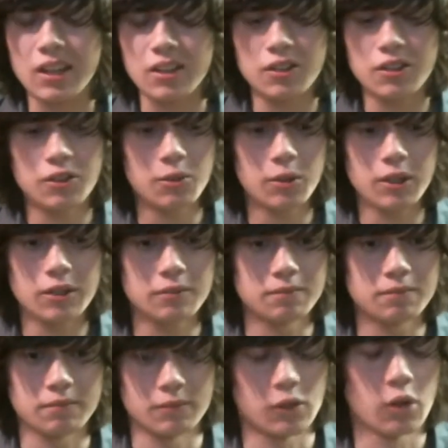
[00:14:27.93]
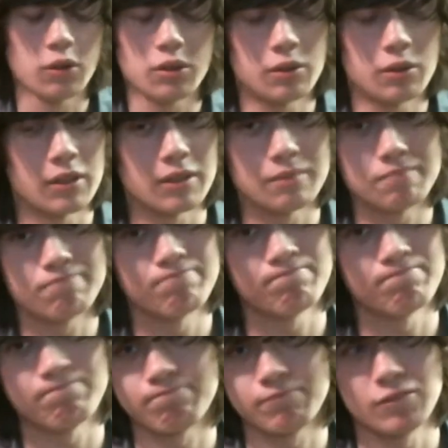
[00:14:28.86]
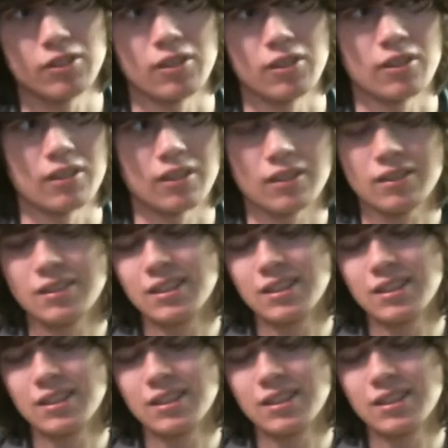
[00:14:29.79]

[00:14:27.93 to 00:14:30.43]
Do it, don't do it, it's all good.